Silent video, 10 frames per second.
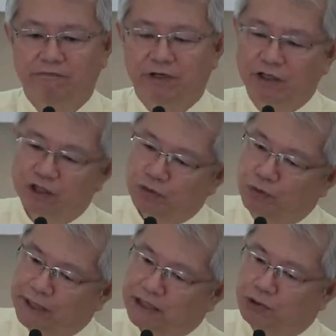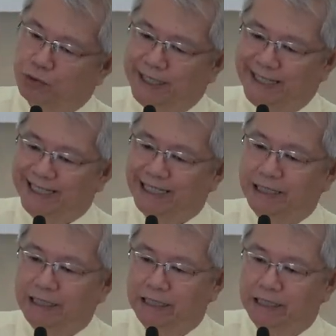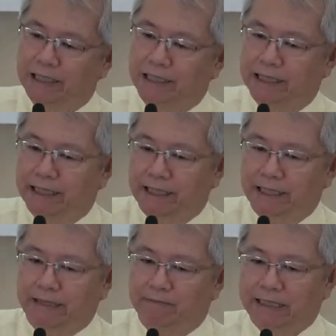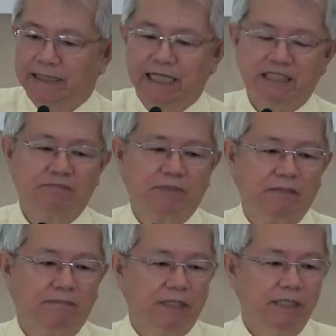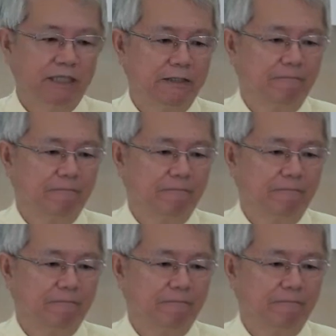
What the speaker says: Because once we baptize people,